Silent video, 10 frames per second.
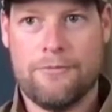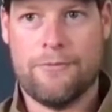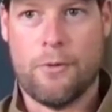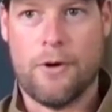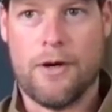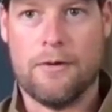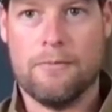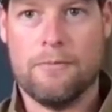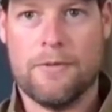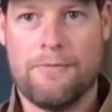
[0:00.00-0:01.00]

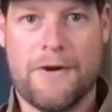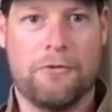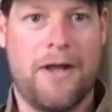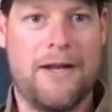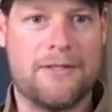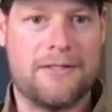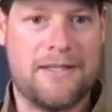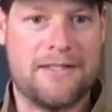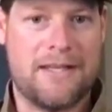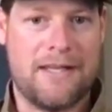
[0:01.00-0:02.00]
for the federal
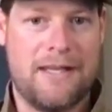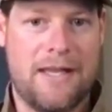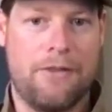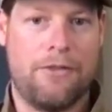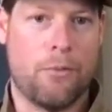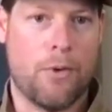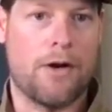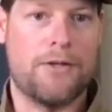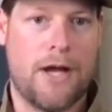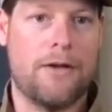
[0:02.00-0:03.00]
agencies to get the
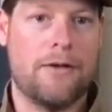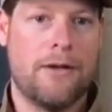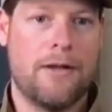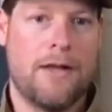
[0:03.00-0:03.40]
work done.